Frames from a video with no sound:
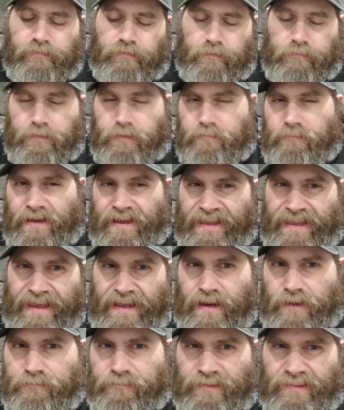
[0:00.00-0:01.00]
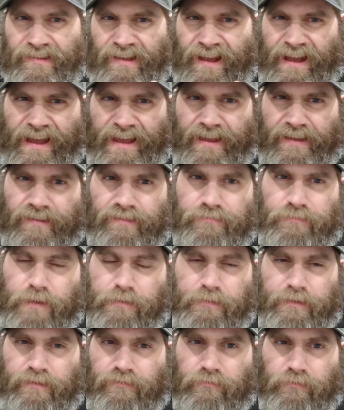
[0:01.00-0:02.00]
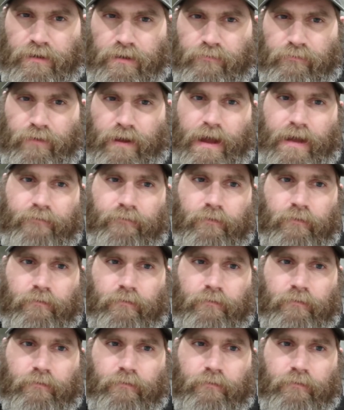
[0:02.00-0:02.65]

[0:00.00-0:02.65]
I mean, it might get up as high as maybe 25